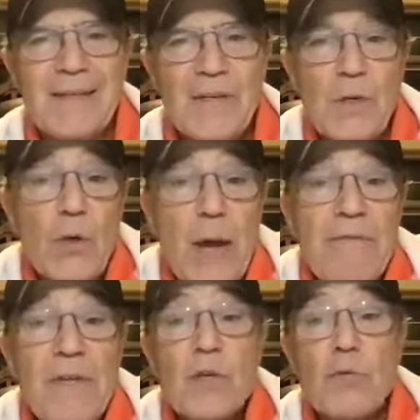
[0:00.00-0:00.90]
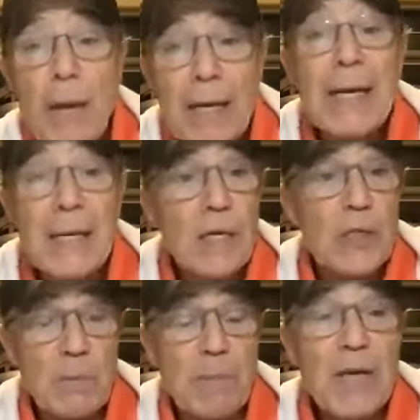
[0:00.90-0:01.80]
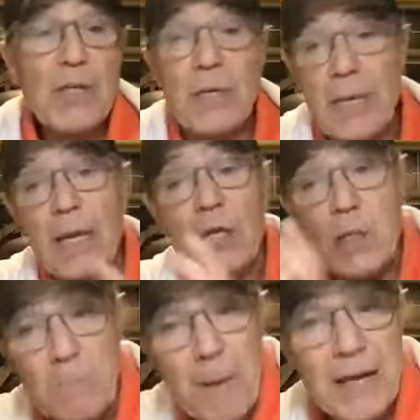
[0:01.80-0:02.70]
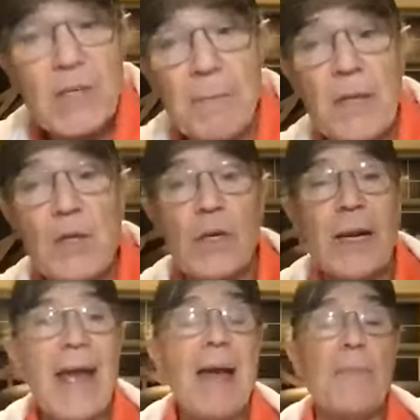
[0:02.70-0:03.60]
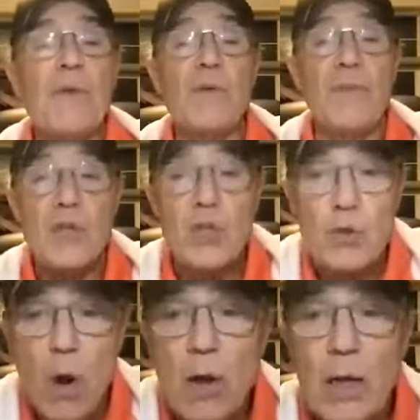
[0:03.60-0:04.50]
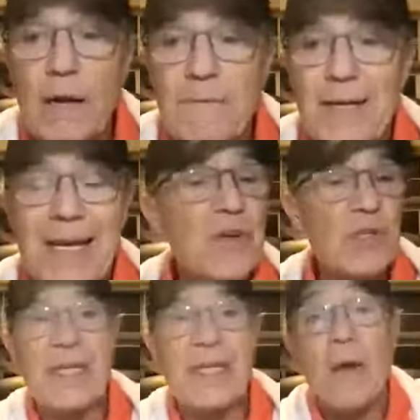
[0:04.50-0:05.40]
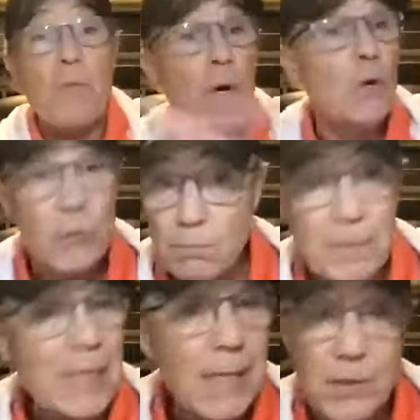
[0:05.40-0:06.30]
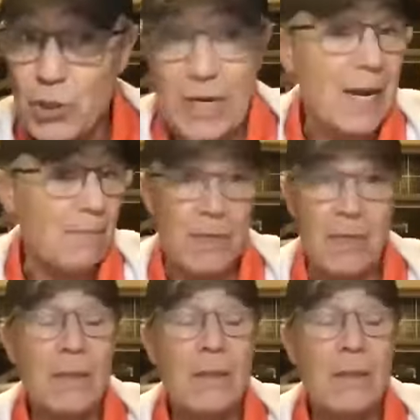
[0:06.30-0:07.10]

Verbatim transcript: So you have this rugged anticipation that expects something's going to happen. You have this strong clarification that I will be ashamed.